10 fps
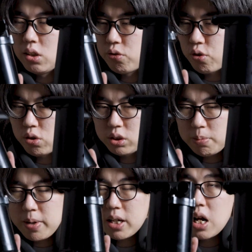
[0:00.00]
Of course,
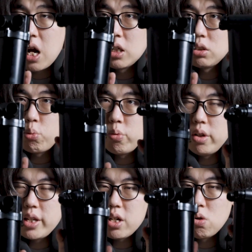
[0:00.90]
in my car is
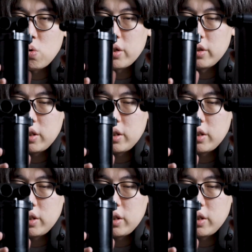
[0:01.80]
Leo one.